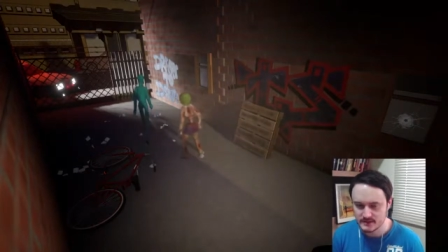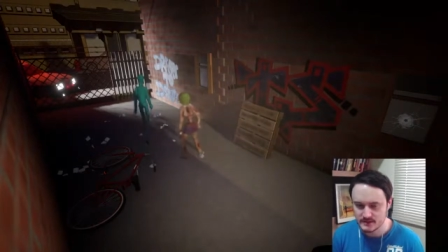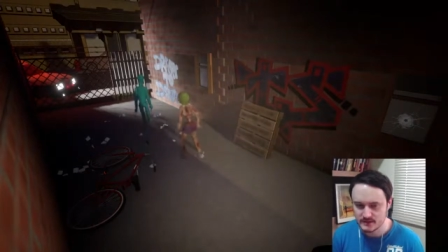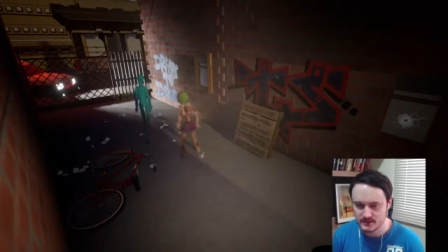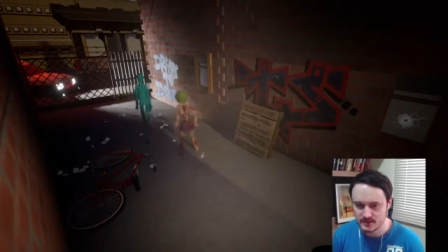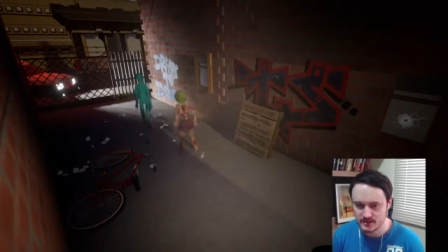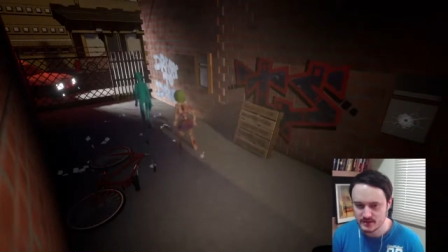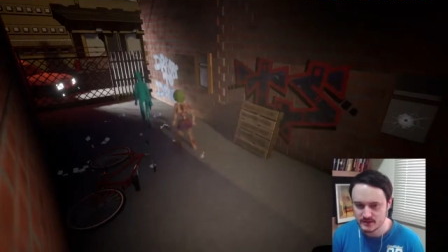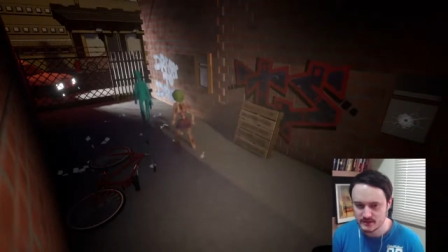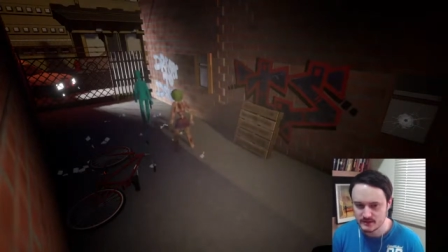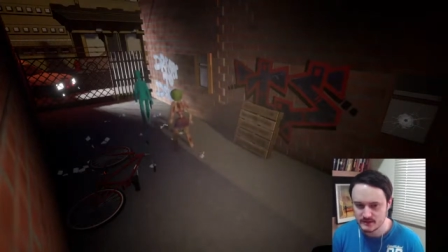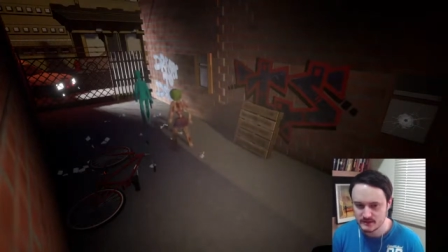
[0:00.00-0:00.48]

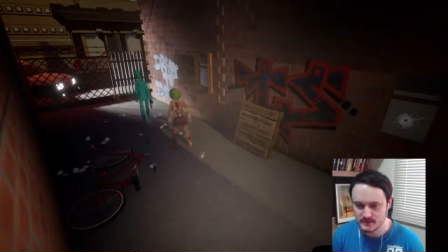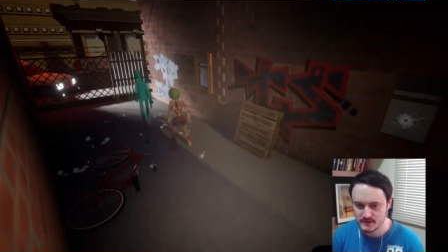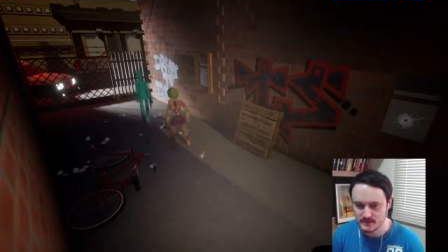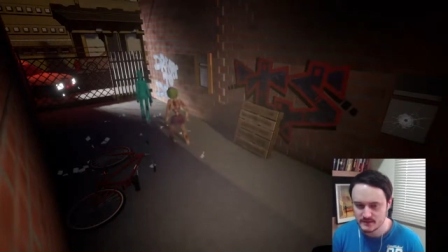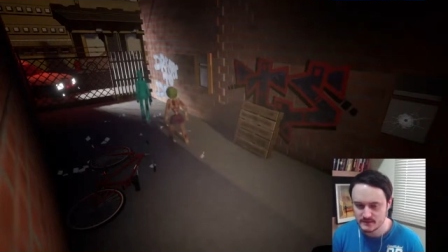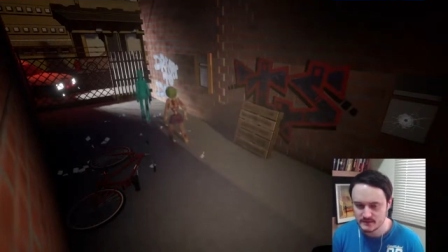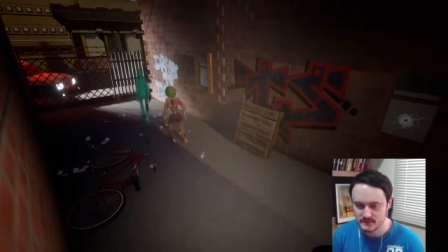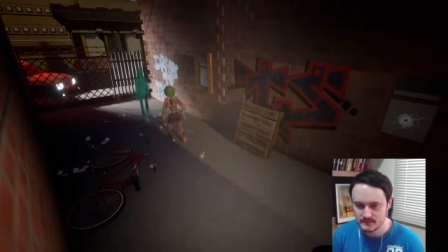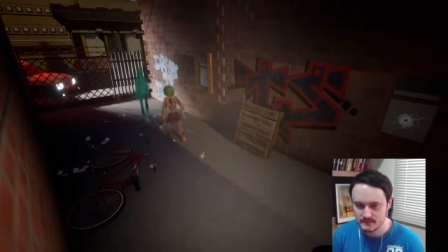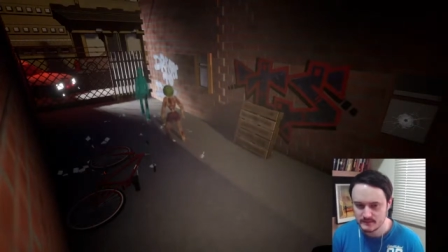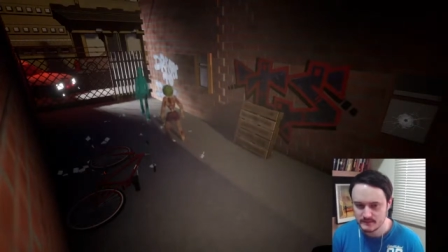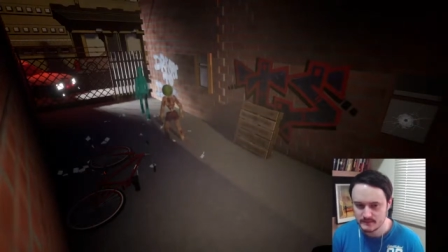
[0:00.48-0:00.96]

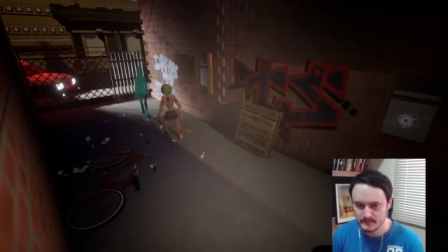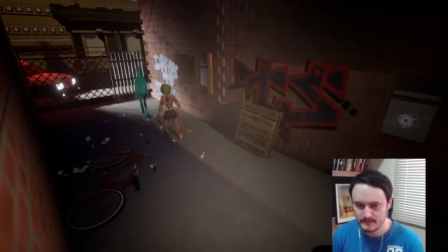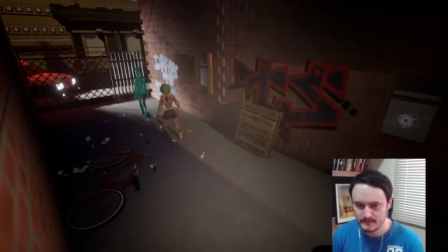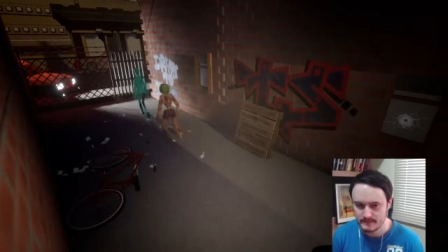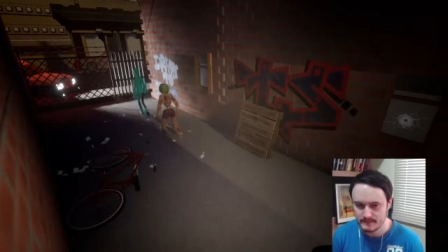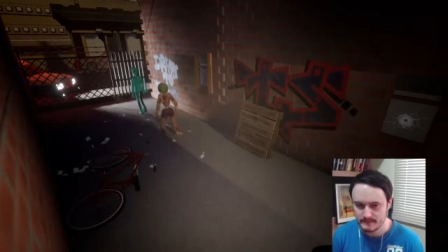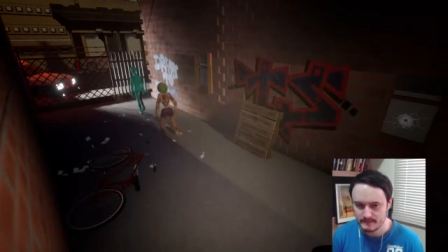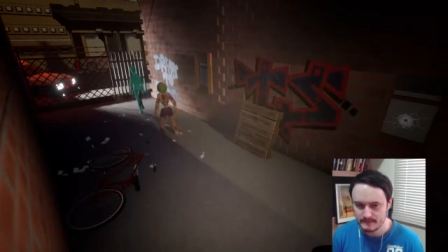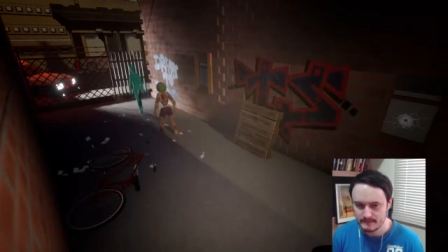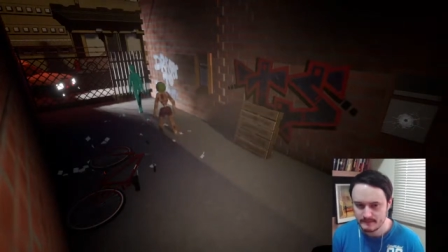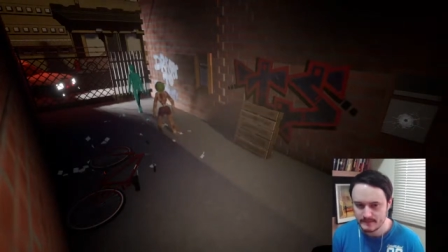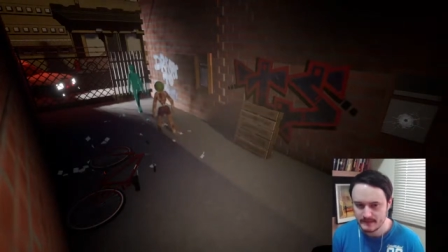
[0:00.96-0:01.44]
triggers.
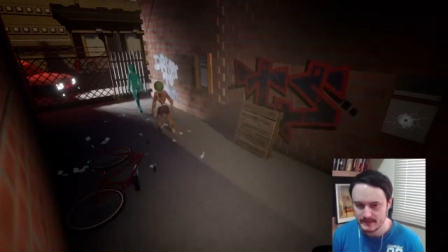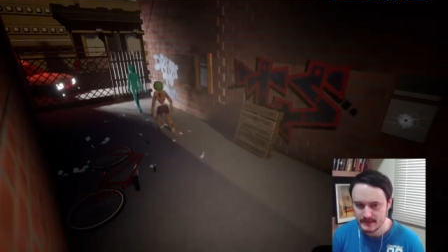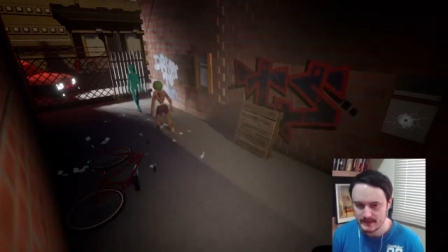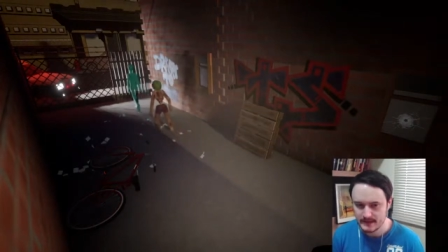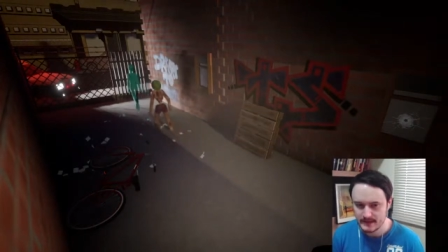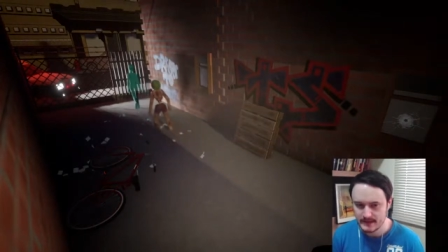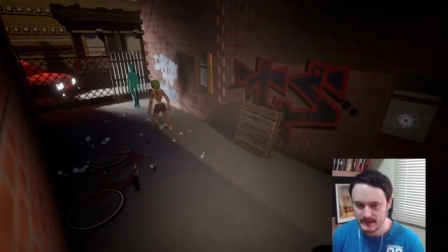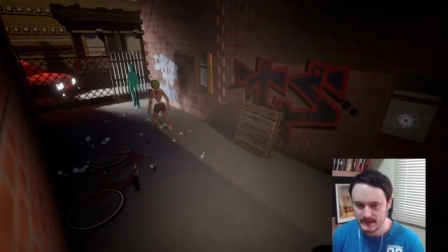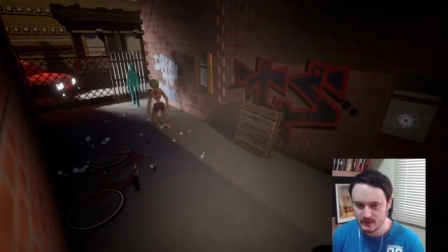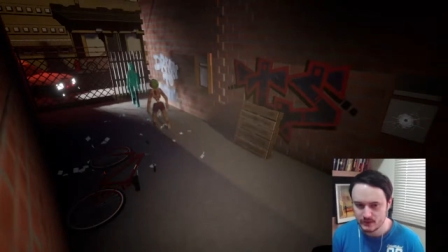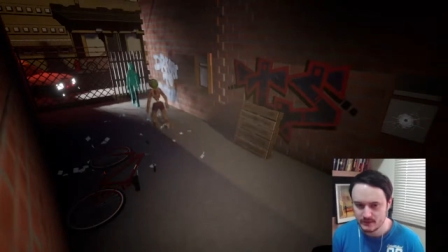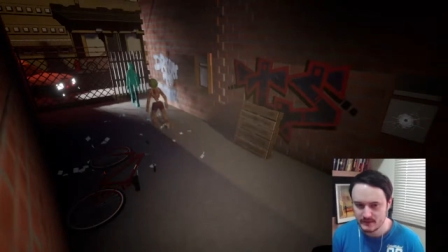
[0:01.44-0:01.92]

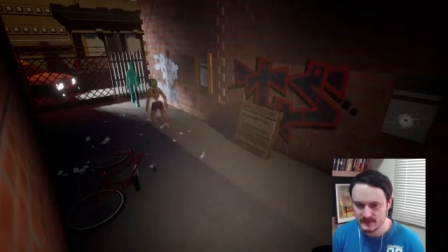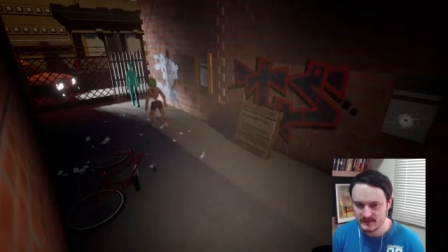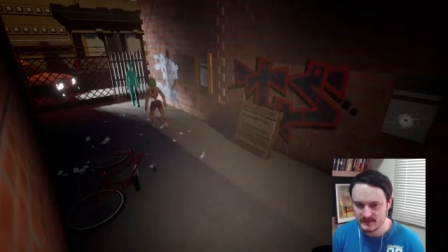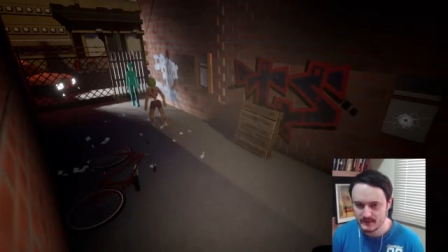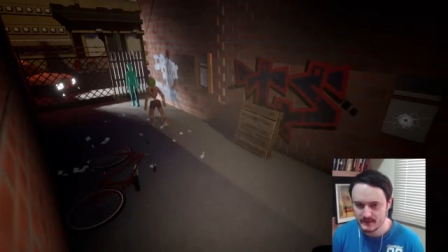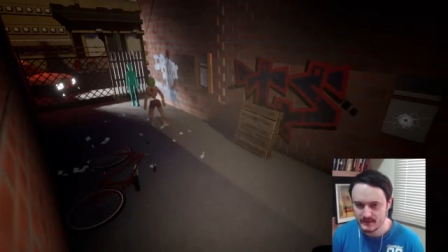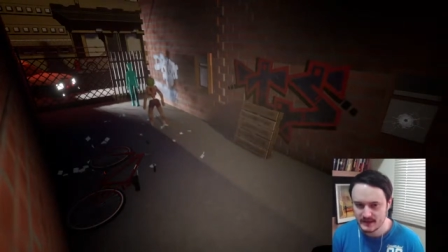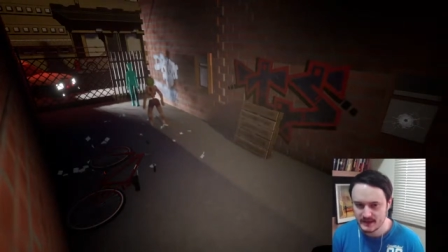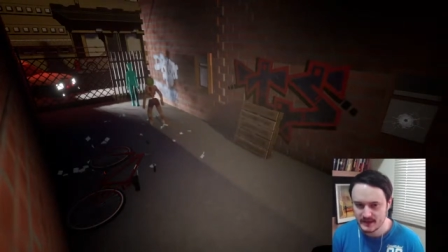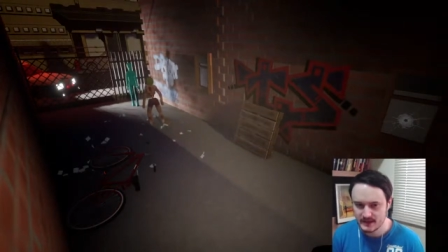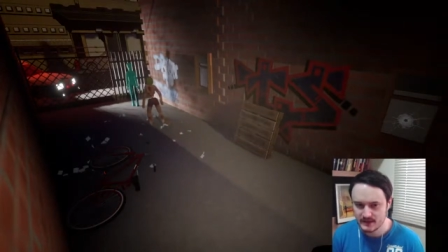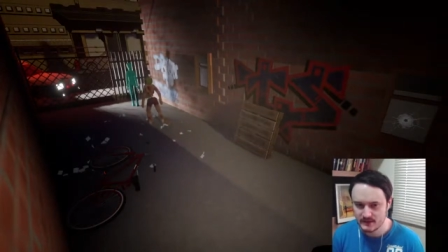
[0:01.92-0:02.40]
And I'll need to
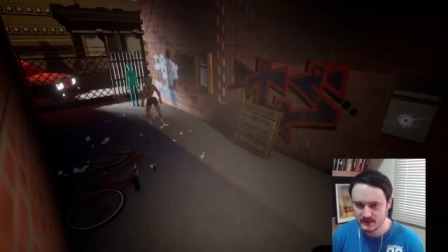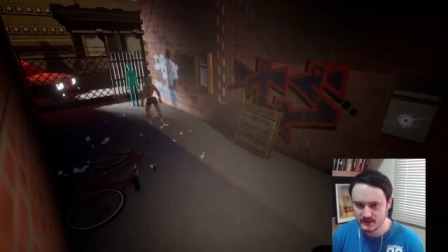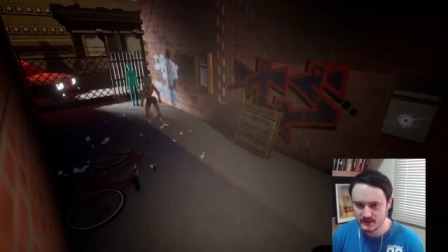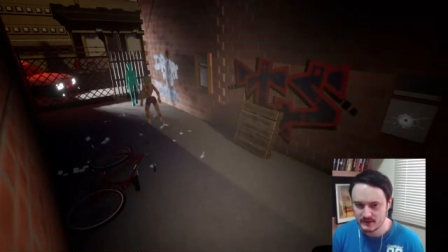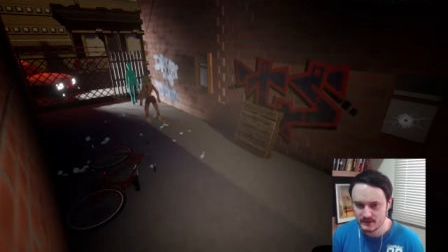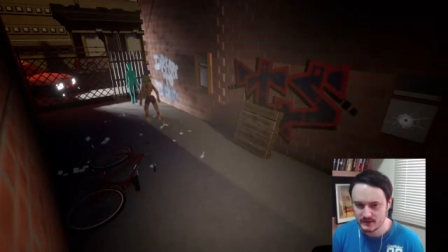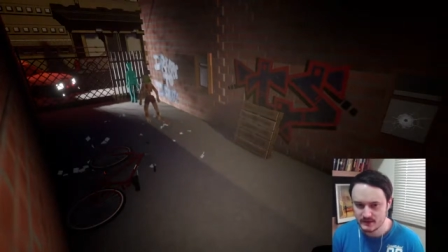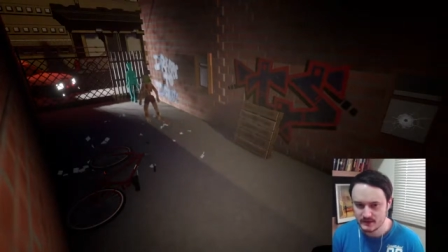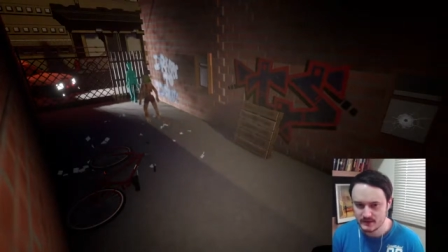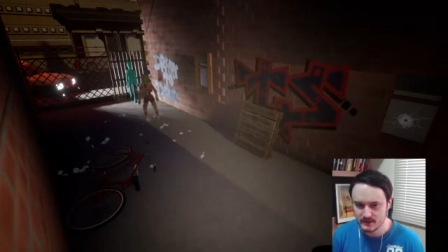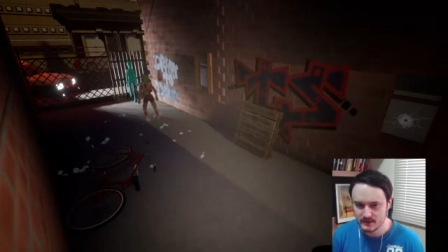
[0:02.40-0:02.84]
make another...